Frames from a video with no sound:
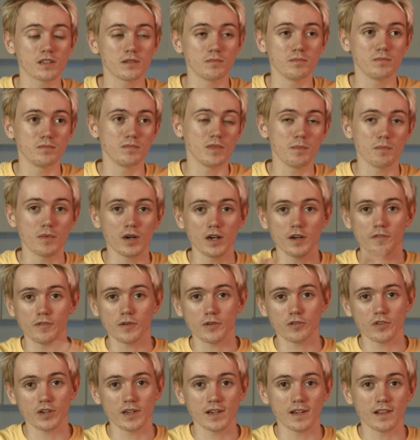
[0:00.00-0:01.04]
and they might have
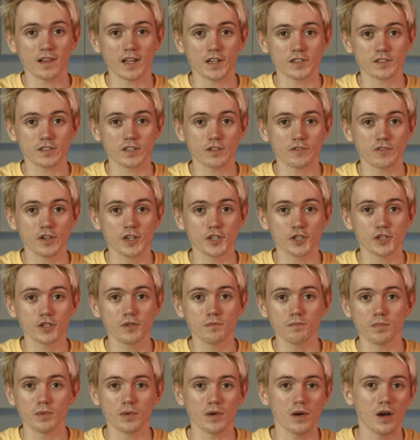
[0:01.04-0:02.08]
upgraded last
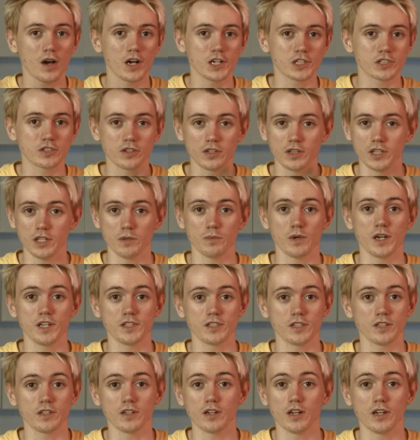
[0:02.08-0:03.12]
generation, but I certainly
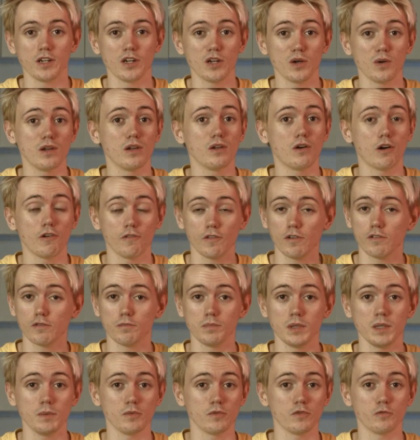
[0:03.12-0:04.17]
waited, and I know a lot of other
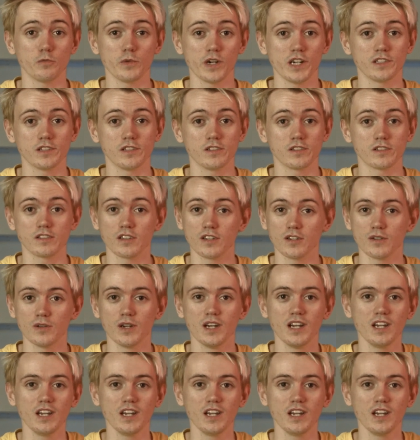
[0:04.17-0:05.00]
people have waited, so